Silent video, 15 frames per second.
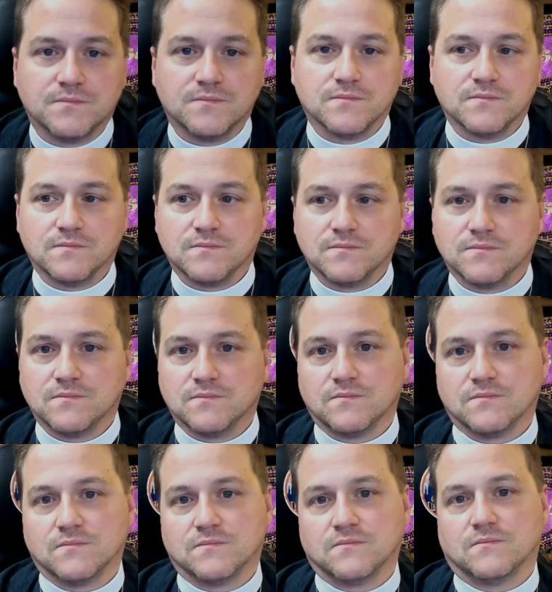
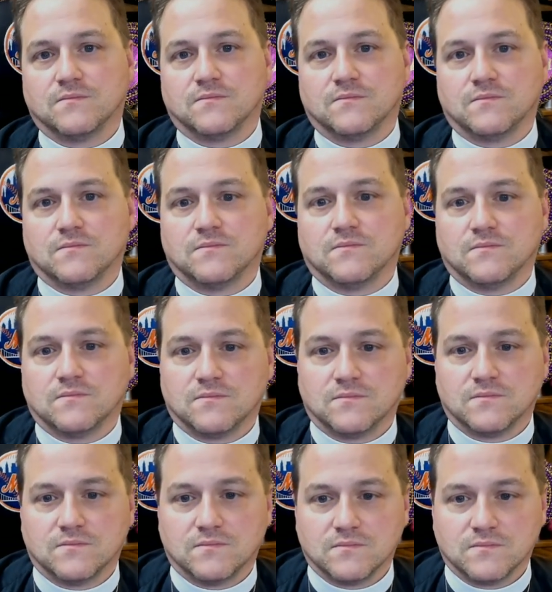
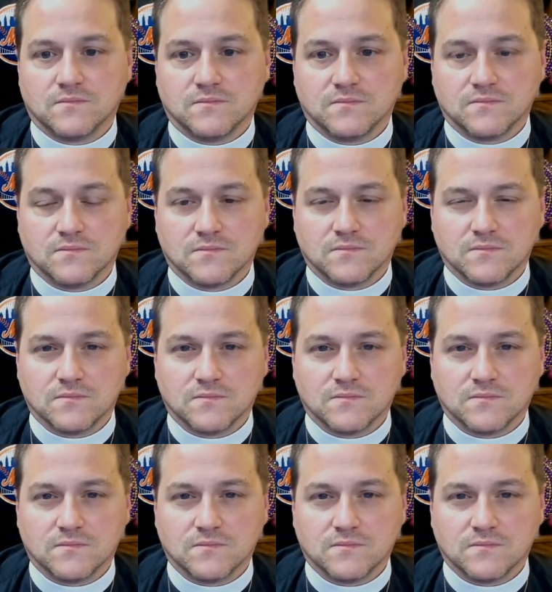No one is speaking in this clip.